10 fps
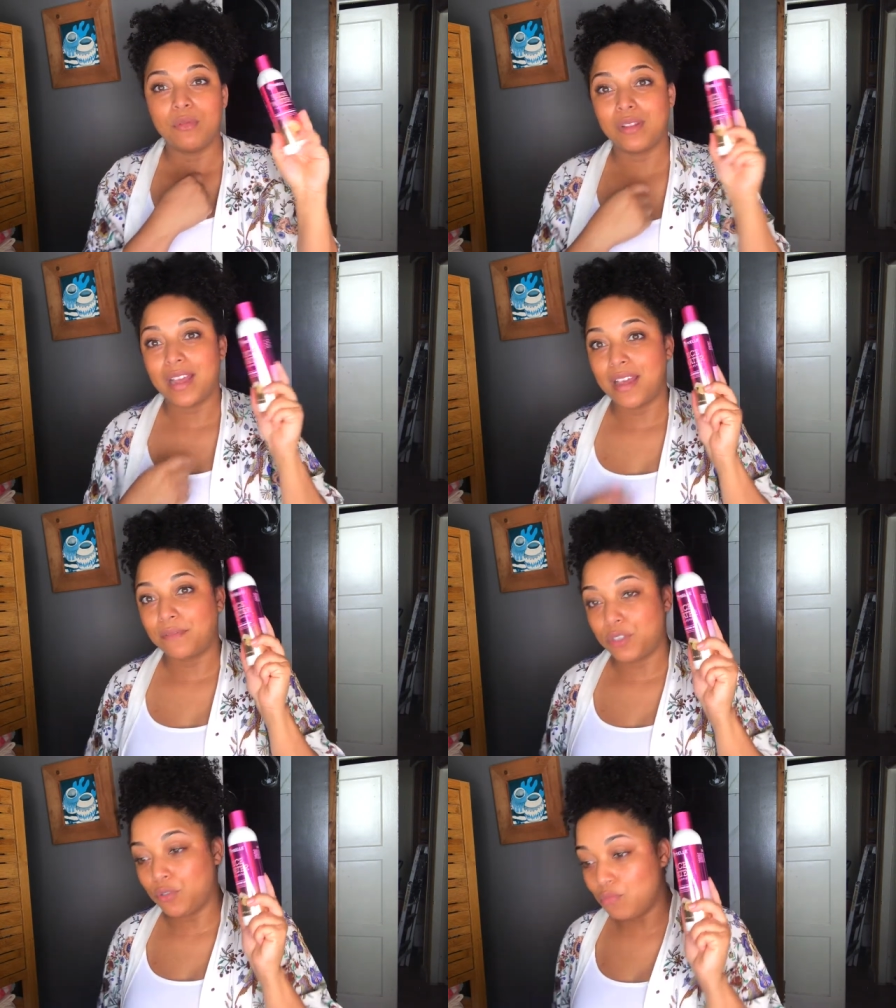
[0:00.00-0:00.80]
Well, I
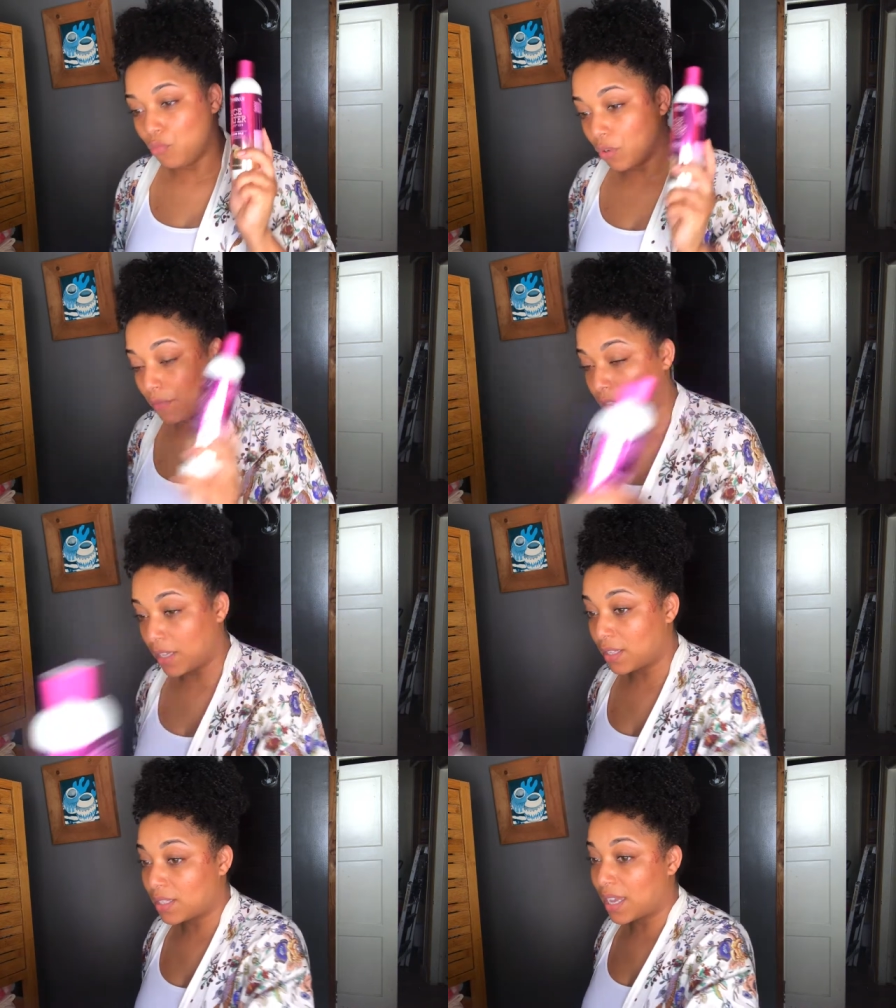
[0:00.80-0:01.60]
have two more of
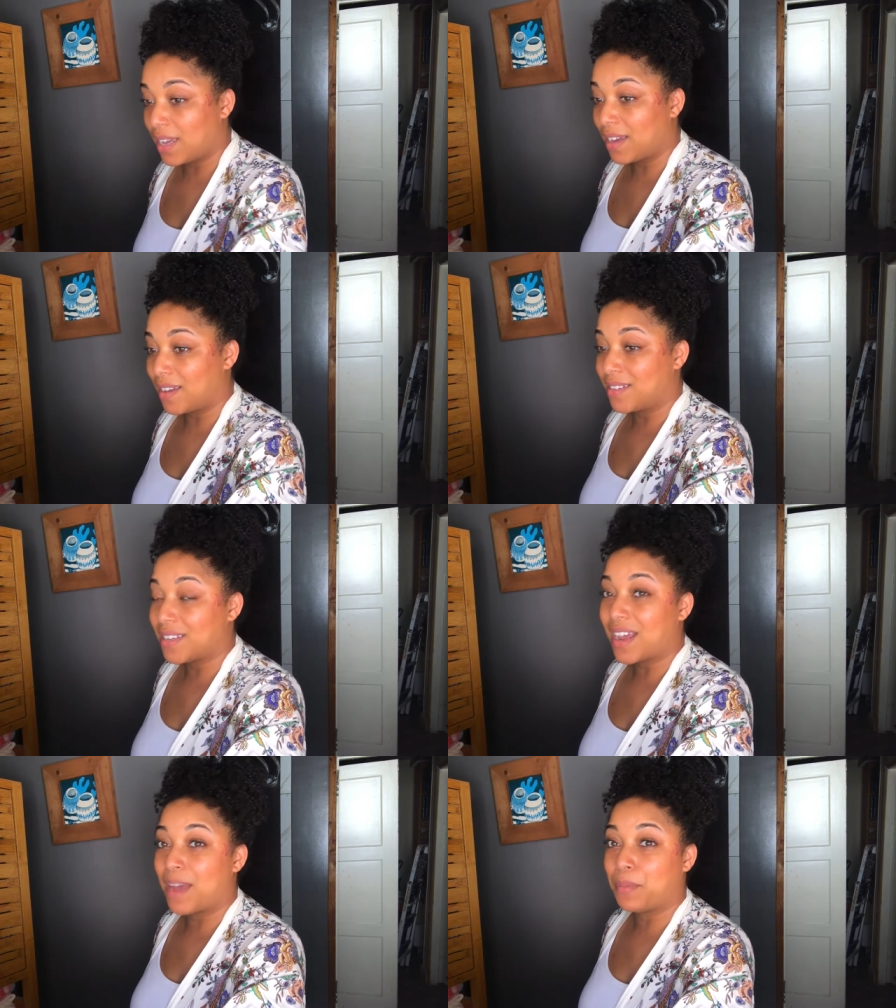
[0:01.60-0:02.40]
this and
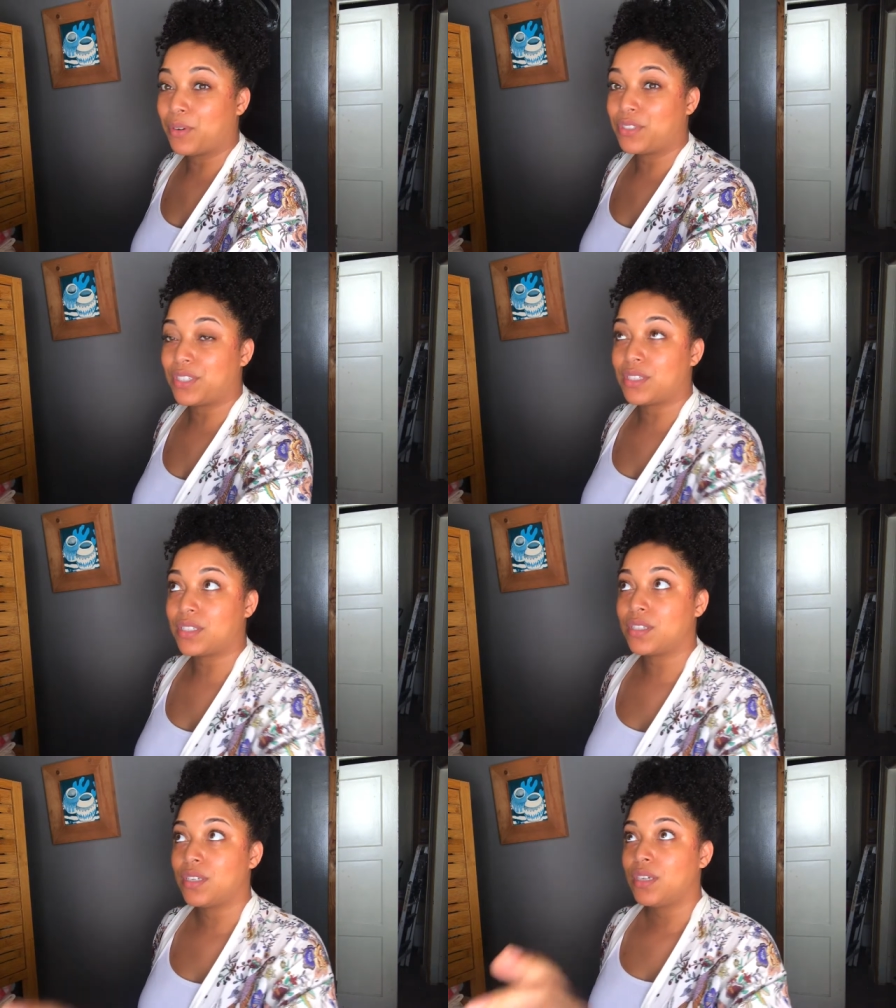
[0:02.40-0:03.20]
I
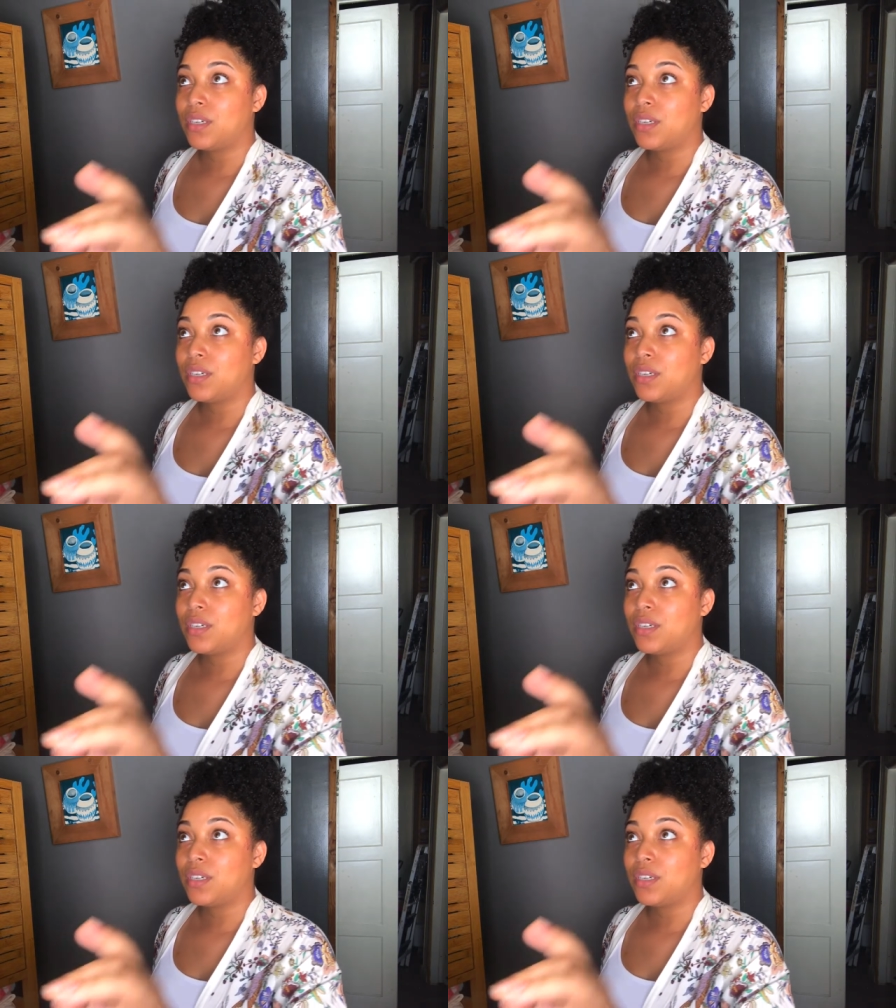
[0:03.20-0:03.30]
purchased